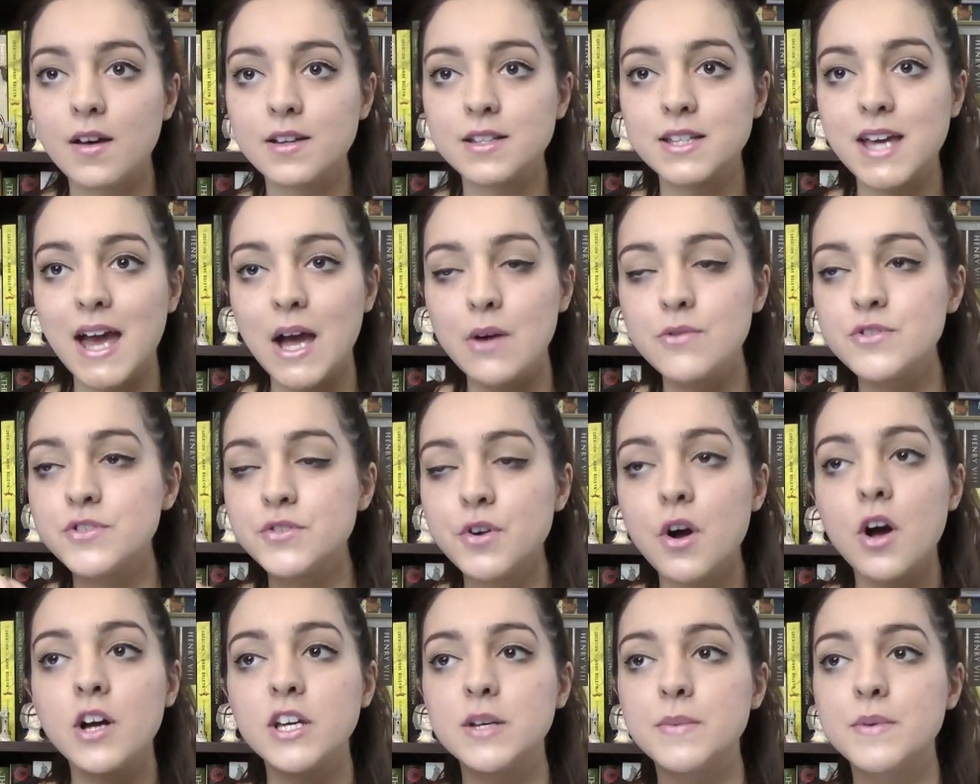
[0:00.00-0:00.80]
counter
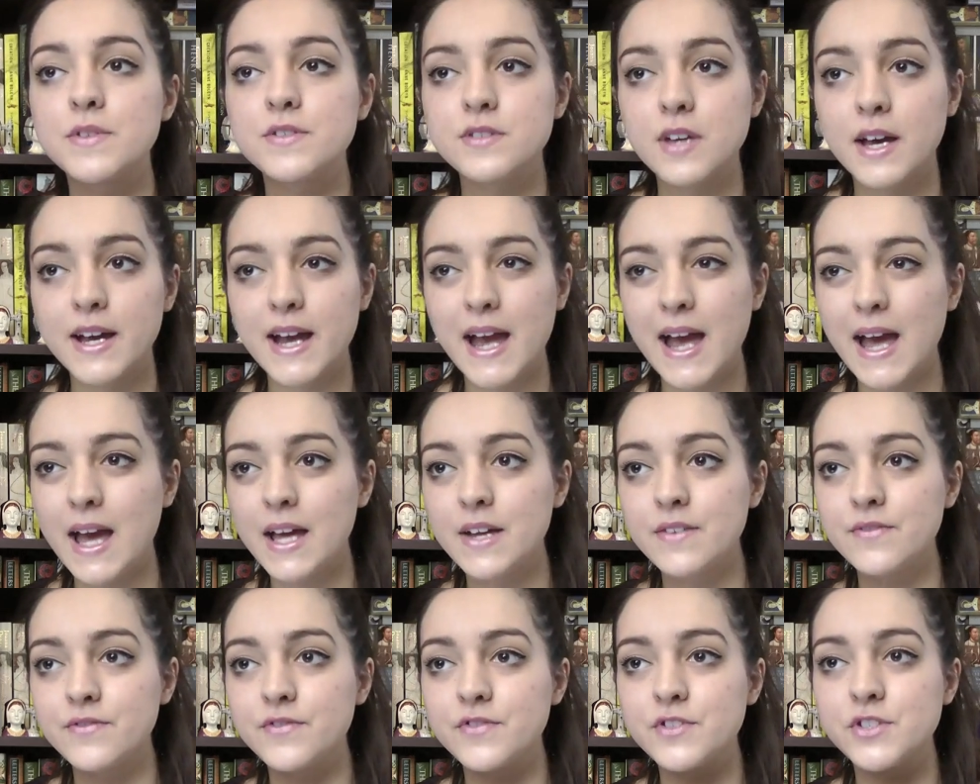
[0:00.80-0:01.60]
arguments I
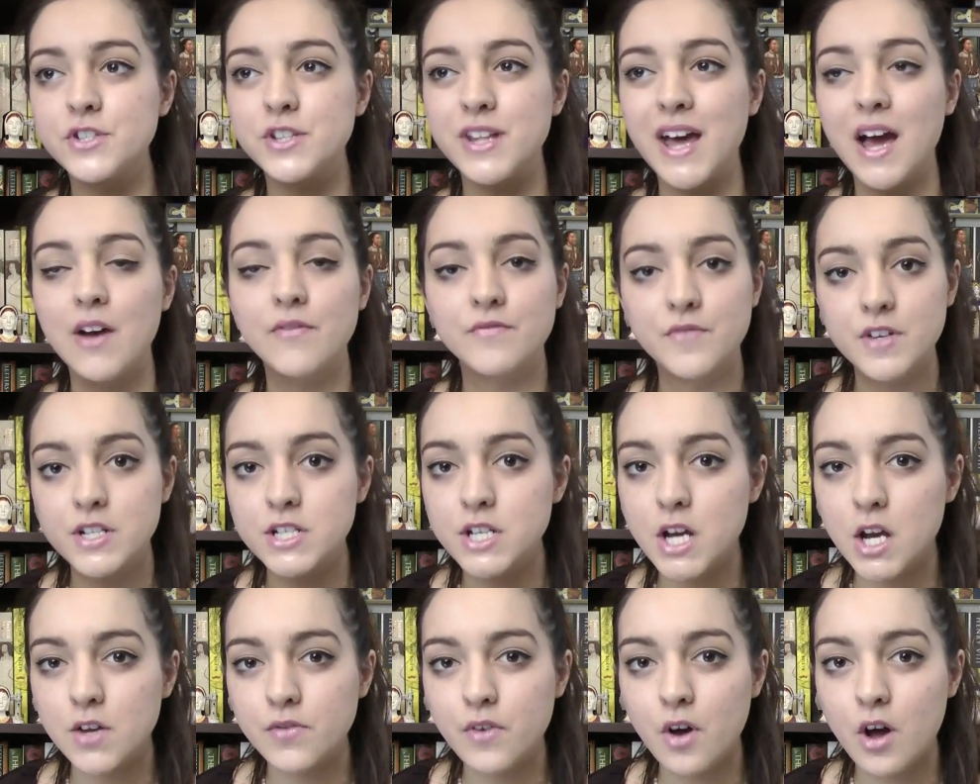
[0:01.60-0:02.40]
have to that
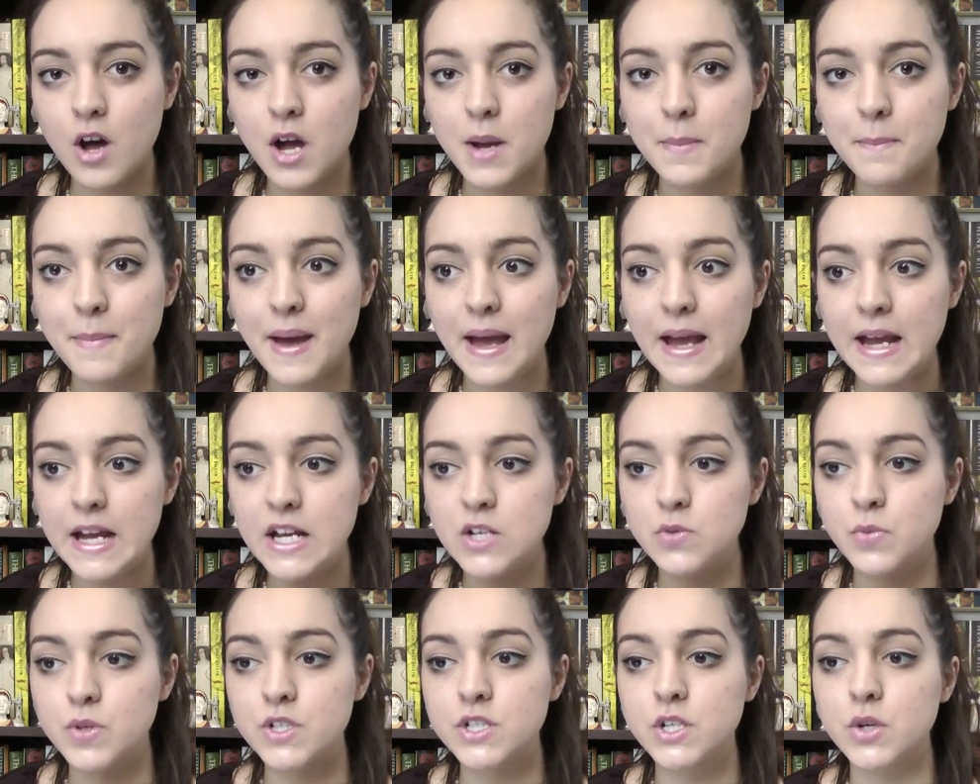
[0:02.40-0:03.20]
video that I
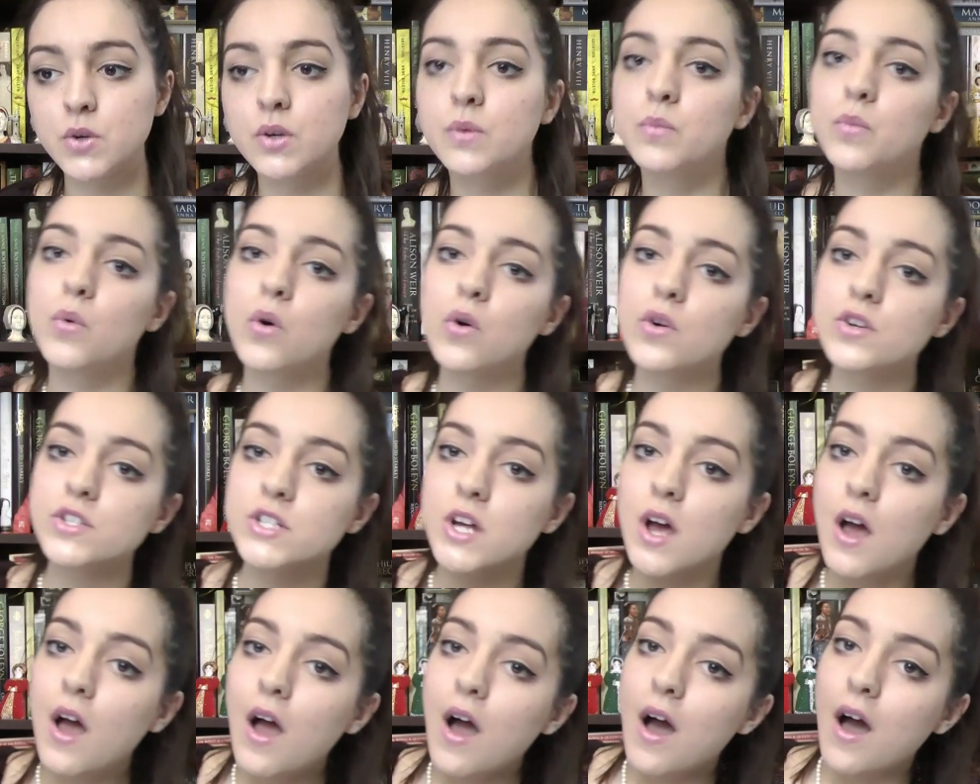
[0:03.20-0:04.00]
made, which you can
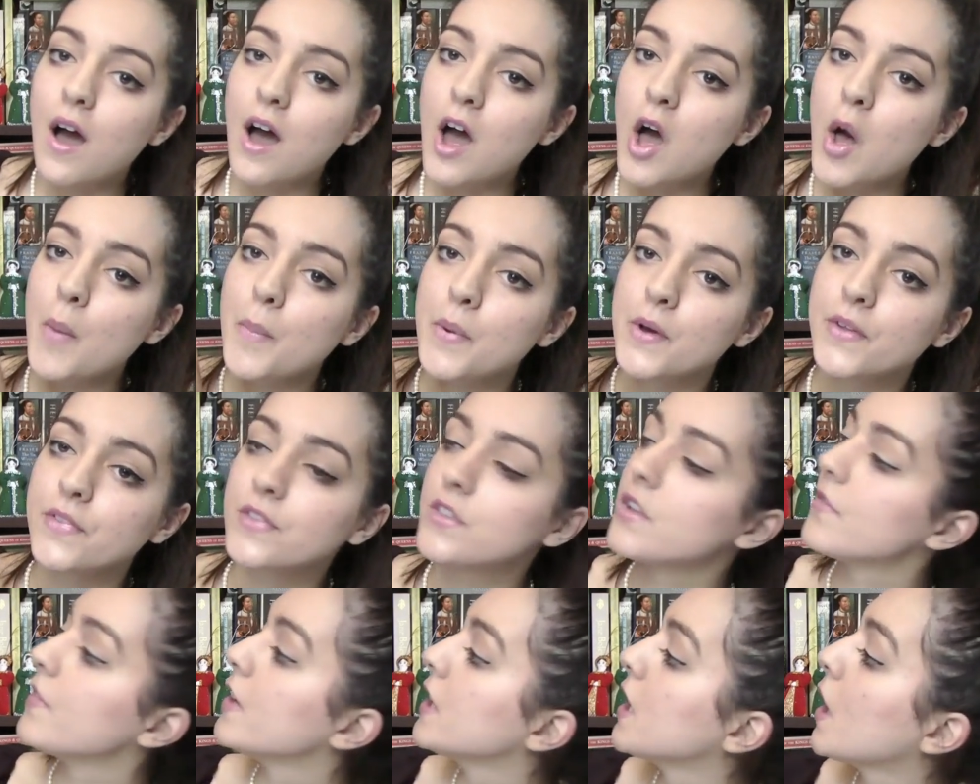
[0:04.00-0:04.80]
watch. I'll put
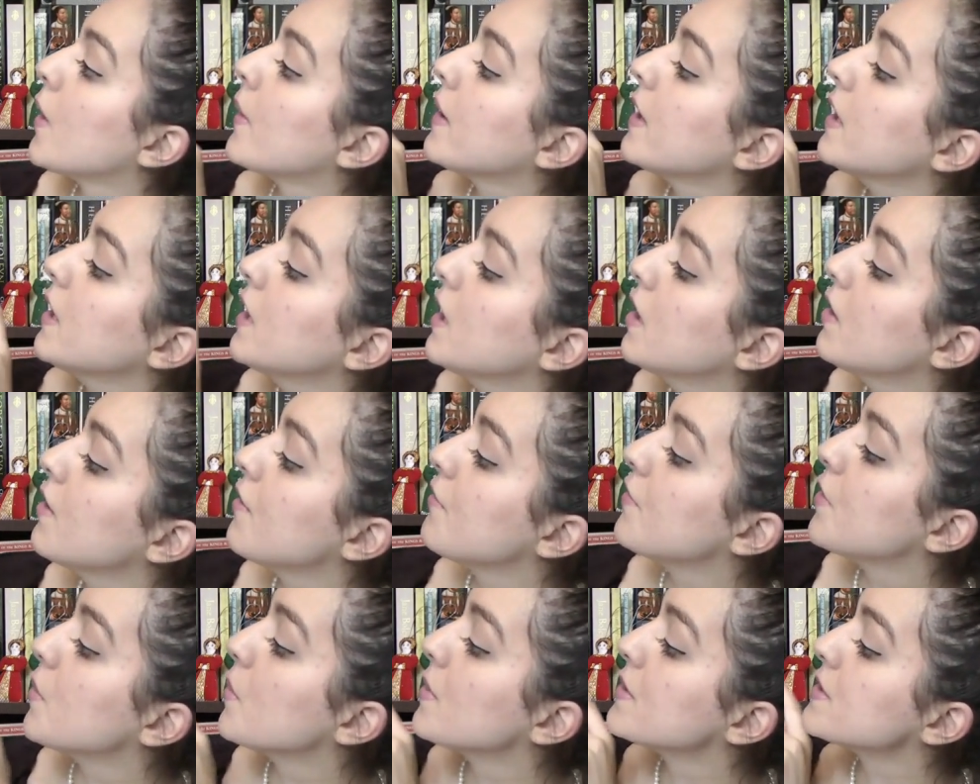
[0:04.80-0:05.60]
the video here
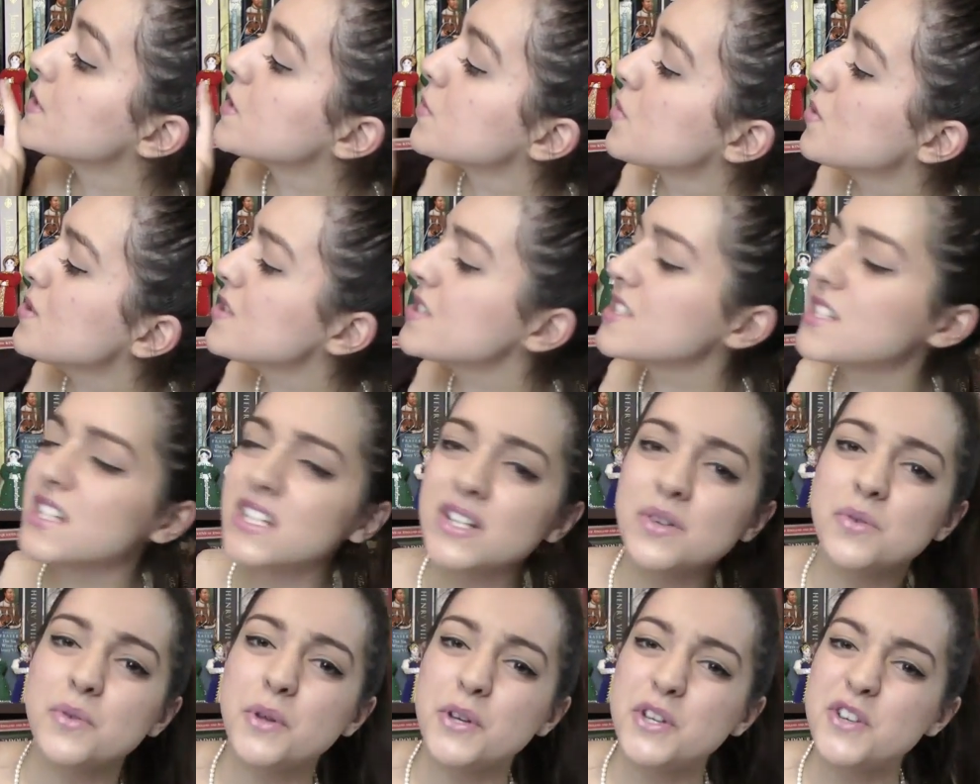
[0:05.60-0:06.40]
if you want to watch
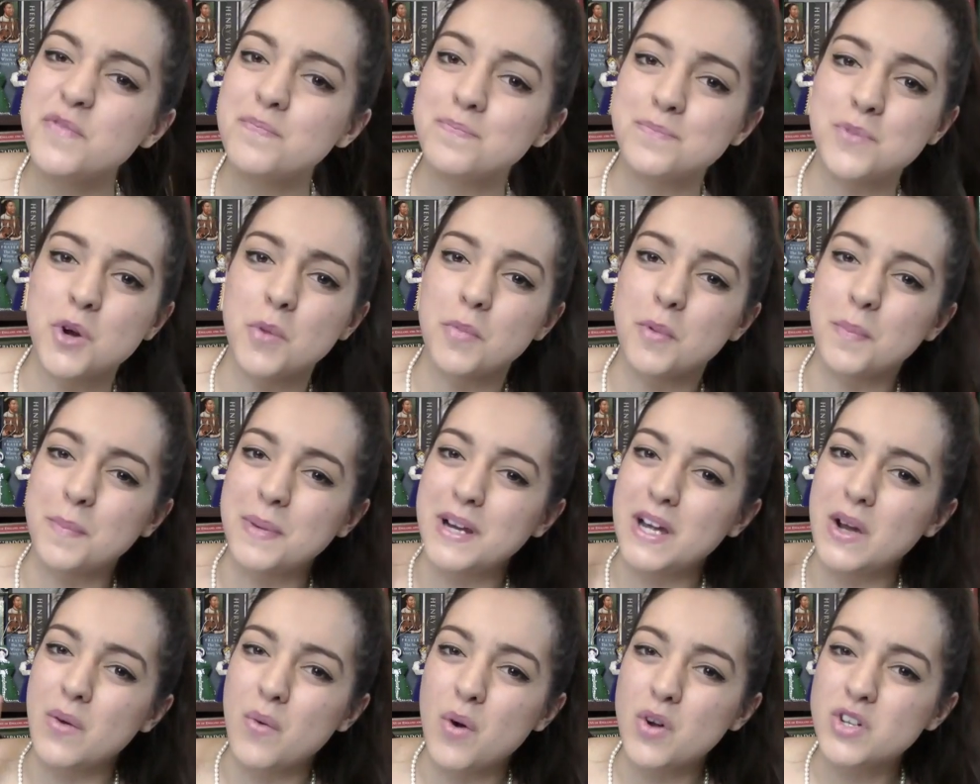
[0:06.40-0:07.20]
it, although you've
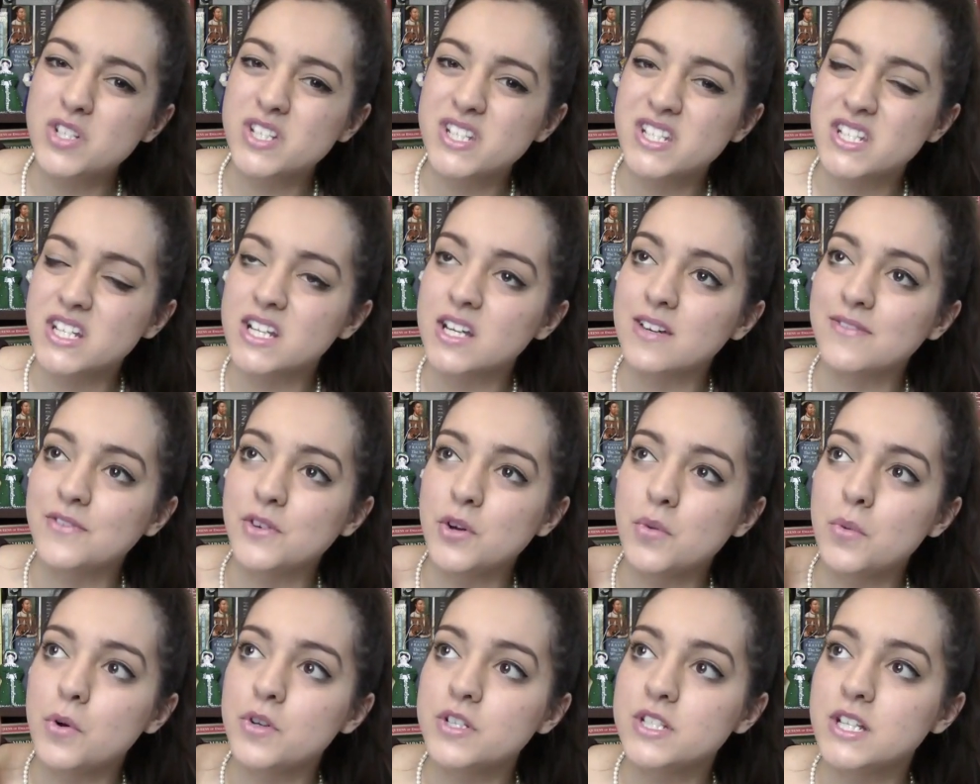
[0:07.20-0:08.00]
probably watched it if
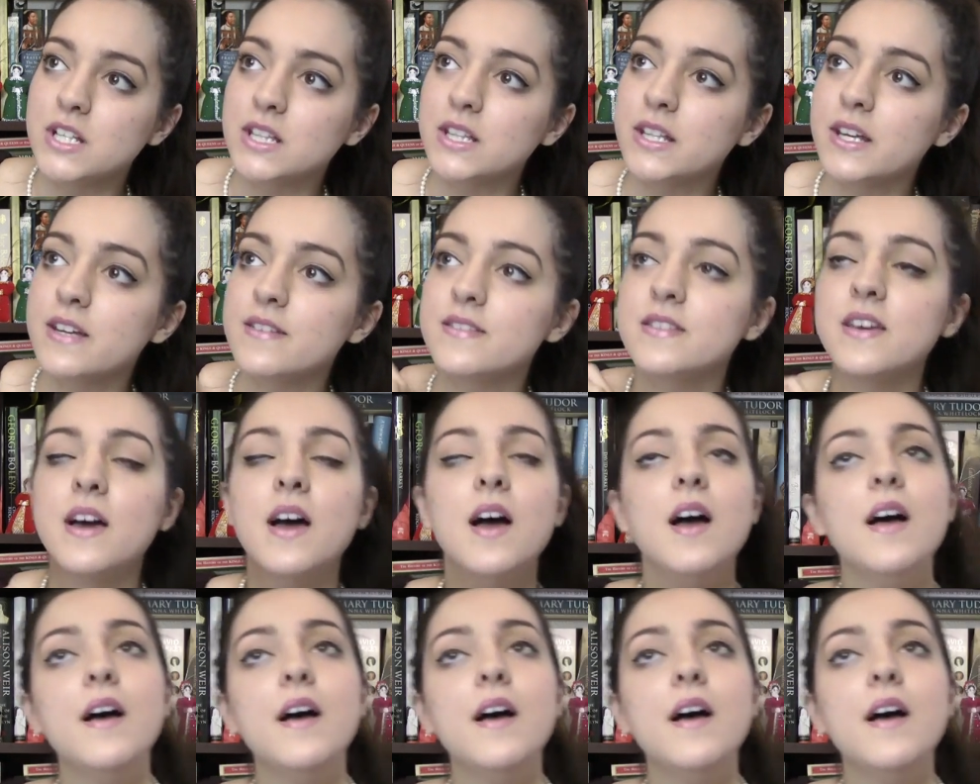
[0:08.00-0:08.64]
you're watching this.